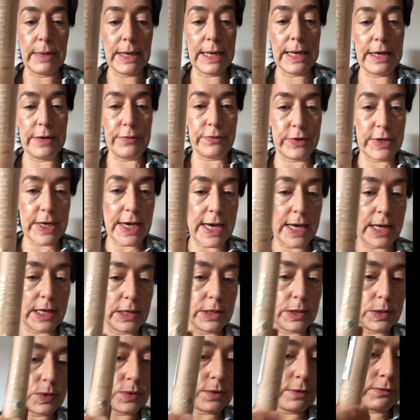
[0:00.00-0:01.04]
left
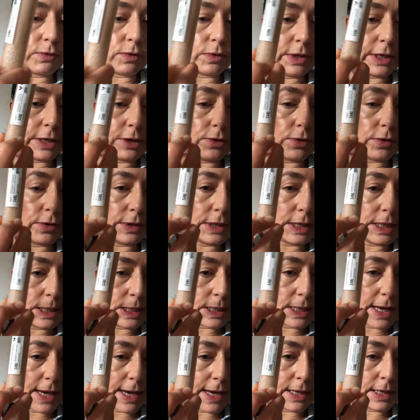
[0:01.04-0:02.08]
hand, so I've only got this
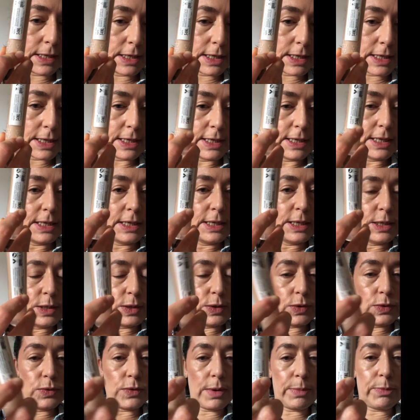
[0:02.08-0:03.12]
hand.
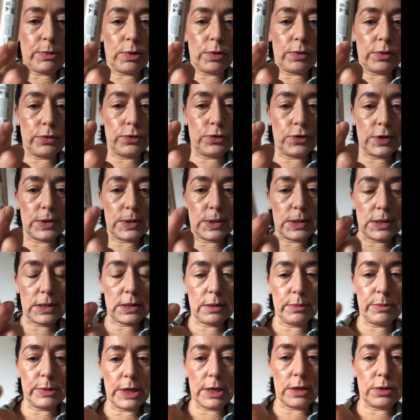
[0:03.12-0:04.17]
So apologies
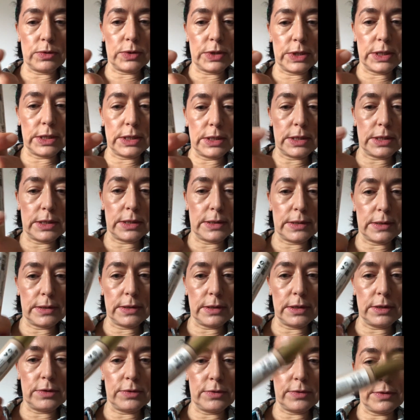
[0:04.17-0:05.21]
about
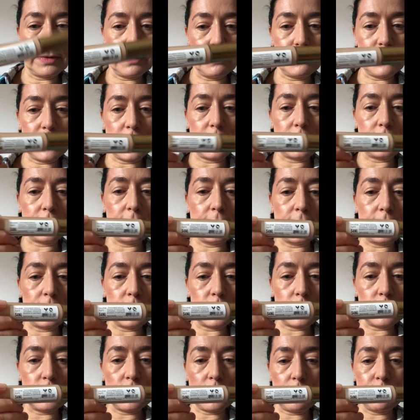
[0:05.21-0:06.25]
the fact that it's
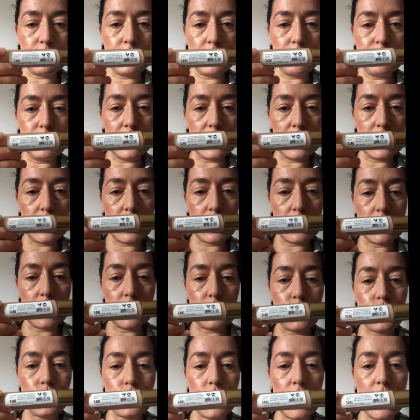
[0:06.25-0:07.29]
gonna be a bit
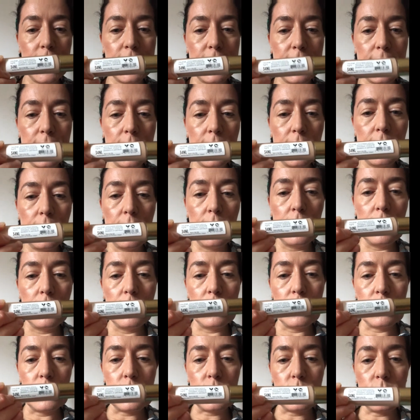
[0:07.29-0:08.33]
shaky.
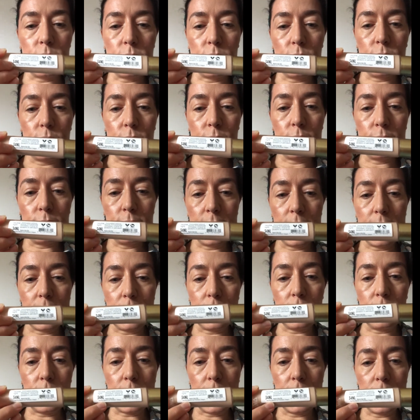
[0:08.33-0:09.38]
So that
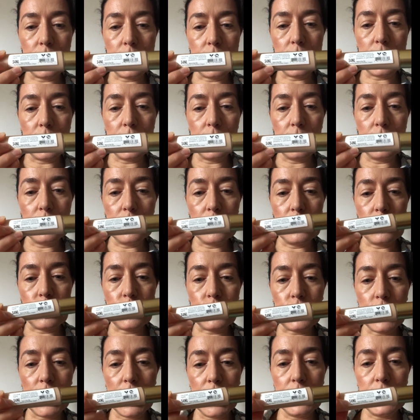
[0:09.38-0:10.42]
you can see the
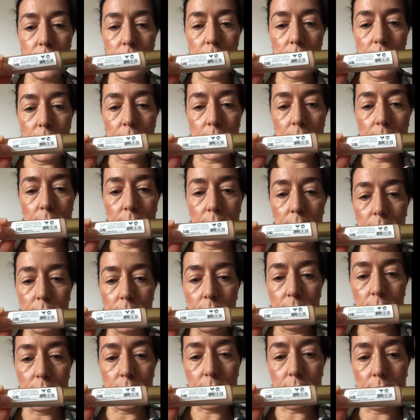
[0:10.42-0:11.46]
shade here,
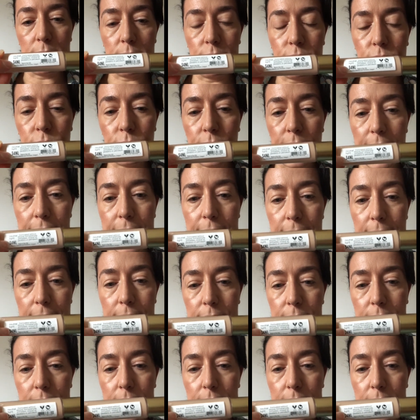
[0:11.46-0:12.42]
34 NL,